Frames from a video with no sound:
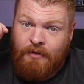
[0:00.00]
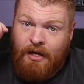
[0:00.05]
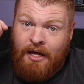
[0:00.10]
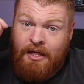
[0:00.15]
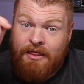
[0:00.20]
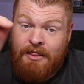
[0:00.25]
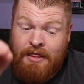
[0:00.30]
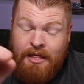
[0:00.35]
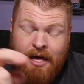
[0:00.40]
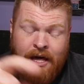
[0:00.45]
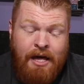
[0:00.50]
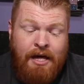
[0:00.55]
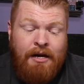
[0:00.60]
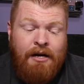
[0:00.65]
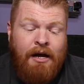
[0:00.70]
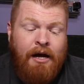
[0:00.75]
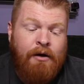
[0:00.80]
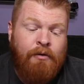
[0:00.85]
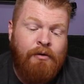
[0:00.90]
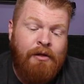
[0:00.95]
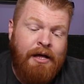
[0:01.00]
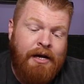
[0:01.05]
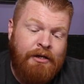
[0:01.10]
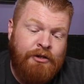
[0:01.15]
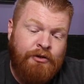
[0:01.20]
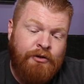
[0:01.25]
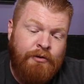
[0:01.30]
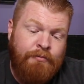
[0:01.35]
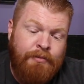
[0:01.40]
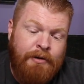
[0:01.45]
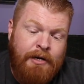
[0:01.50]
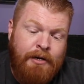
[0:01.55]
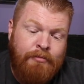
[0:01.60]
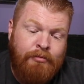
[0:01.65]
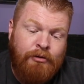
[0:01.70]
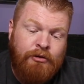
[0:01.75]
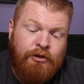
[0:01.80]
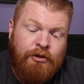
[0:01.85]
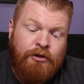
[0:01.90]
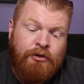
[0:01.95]
And then I will actually be
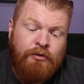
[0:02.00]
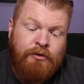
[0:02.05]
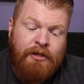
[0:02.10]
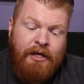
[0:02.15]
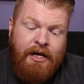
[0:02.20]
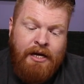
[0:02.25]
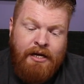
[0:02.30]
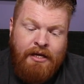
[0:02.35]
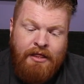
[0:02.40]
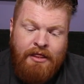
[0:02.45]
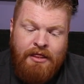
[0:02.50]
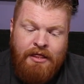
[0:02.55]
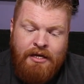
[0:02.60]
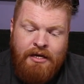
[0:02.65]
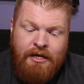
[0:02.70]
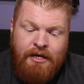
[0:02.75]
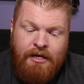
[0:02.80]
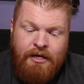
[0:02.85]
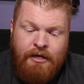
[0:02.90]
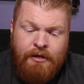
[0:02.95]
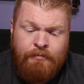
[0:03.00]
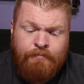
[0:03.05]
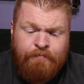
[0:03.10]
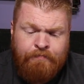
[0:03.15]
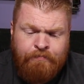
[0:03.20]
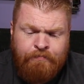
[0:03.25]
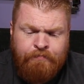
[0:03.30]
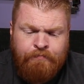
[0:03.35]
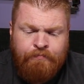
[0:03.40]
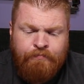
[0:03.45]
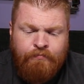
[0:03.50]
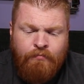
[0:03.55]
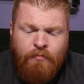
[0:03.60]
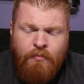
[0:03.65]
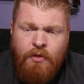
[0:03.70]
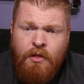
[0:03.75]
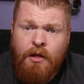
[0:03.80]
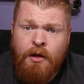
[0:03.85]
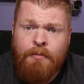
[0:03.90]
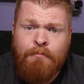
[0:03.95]
able to take the
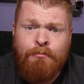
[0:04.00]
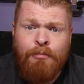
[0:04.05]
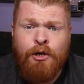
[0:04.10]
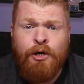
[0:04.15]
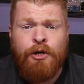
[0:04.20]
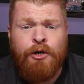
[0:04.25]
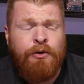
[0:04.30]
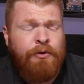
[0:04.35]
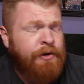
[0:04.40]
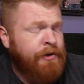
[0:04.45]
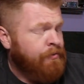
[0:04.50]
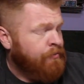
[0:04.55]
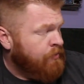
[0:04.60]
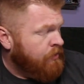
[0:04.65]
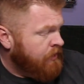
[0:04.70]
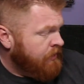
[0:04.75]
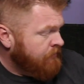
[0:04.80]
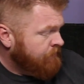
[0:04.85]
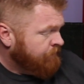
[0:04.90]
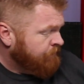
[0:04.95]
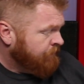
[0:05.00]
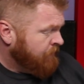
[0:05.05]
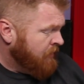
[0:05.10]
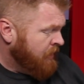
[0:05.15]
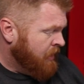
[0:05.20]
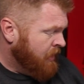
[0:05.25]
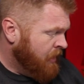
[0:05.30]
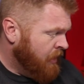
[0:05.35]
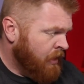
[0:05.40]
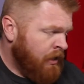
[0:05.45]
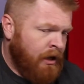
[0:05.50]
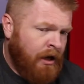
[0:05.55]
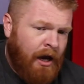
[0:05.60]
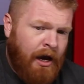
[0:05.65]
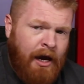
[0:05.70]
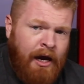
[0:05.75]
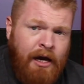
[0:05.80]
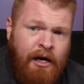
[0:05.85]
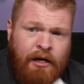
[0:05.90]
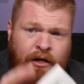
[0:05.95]
Merkury one
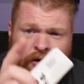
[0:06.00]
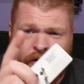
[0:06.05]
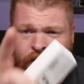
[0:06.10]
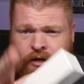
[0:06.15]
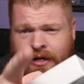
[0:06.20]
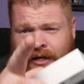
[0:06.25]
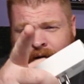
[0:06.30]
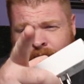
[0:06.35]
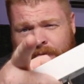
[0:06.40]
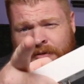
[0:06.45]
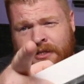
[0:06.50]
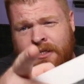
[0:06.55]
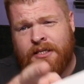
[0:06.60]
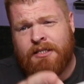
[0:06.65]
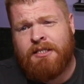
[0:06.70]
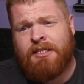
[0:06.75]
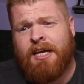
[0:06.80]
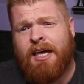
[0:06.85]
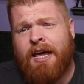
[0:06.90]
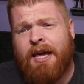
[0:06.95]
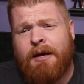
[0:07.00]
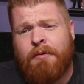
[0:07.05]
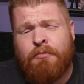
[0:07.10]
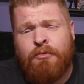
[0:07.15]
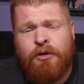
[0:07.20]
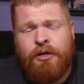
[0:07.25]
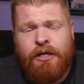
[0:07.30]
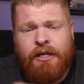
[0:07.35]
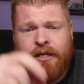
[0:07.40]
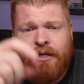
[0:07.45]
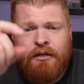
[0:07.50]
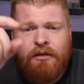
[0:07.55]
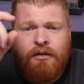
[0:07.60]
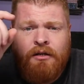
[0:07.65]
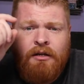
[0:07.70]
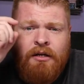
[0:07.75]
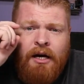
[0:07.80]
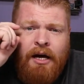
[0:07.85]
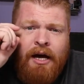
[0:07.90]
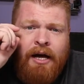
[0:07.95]
and hook it up to this camera here
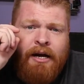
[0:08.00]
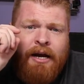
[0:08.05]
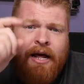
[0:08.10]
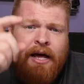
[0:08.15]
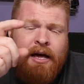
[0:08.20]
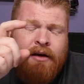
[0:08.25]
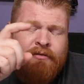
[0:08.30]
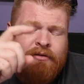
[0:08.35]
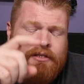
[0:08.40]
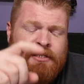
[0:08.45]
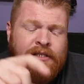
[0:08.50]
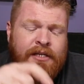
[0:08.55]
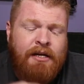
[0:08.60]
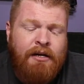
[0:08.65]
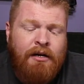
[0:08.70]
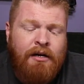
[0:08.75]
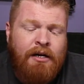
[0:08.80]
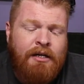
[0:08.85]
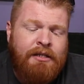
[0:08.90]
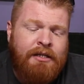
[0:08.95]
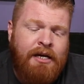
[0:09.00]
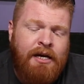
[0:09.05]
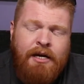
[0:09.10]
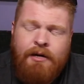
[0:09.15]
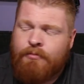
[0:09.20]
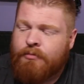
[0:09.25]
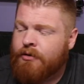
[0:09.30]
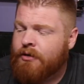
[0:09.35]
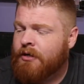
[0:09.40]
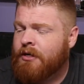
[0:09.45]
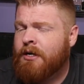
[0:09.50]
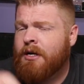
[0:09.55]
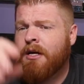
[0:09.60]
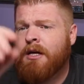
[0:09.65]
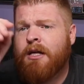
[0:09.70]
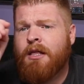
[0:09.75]
and have it set on a timer